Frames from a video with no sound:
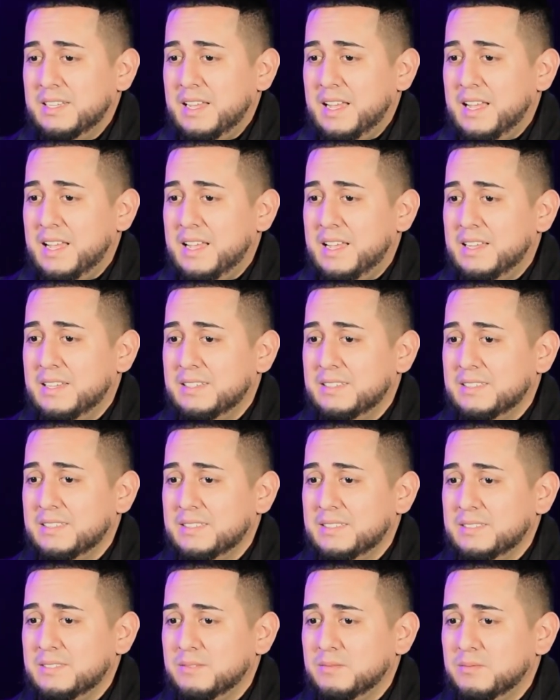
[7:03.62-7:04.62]
And
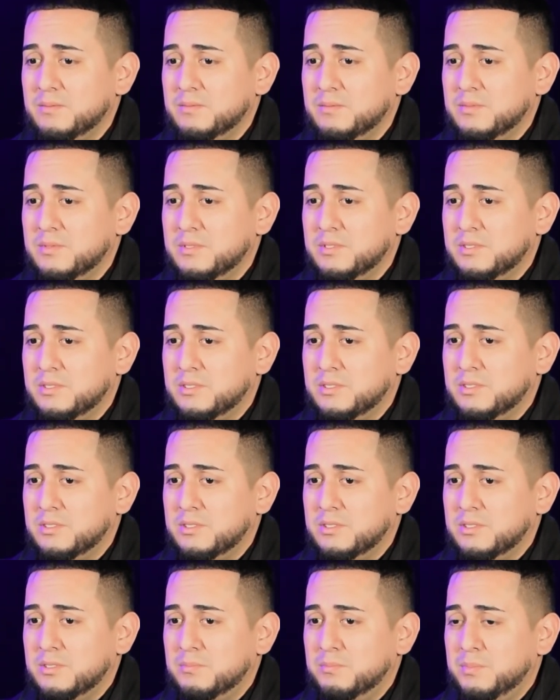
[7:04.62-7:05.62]

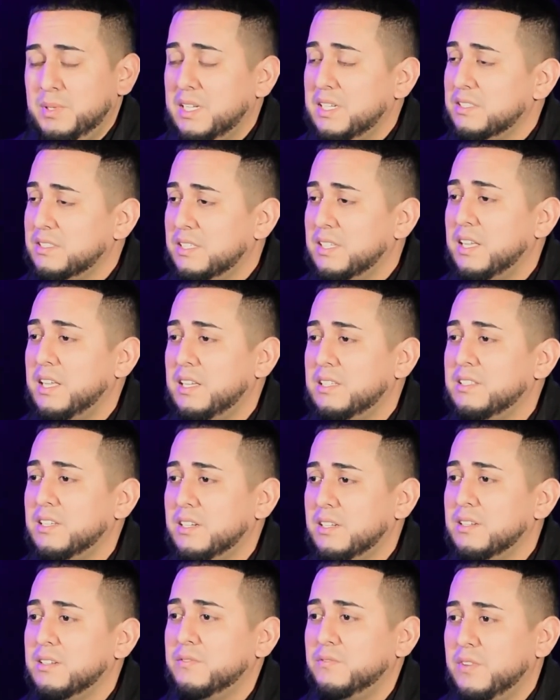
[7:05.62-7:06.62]
because he's
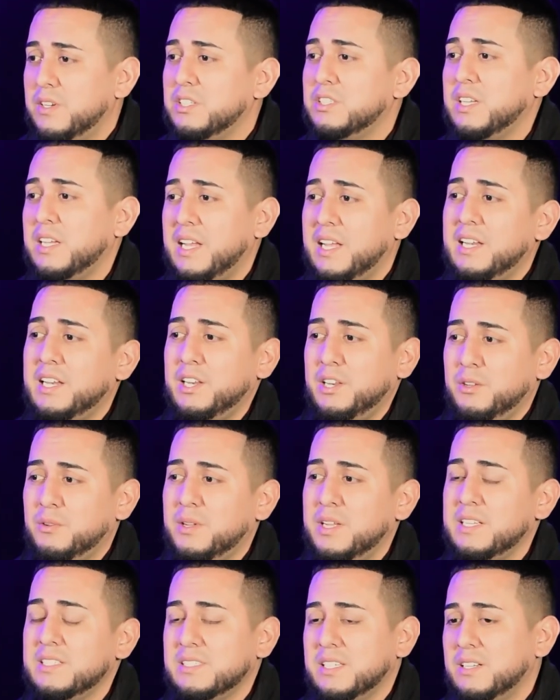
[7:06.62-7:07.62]
gonna finish healing you,
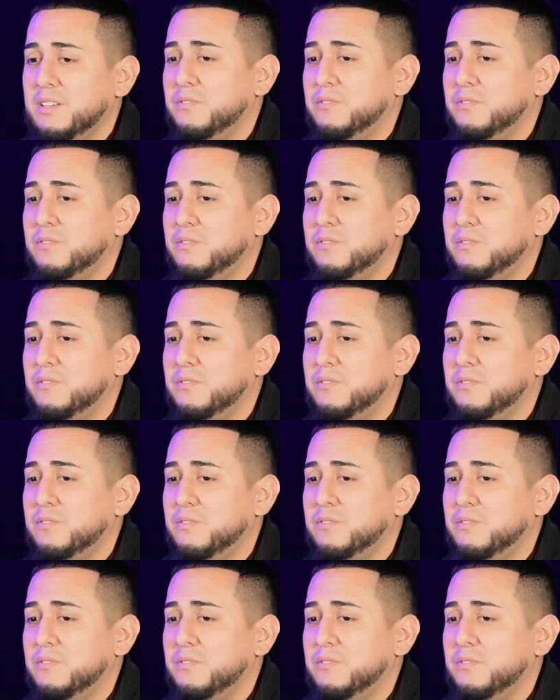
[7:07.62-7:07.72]
he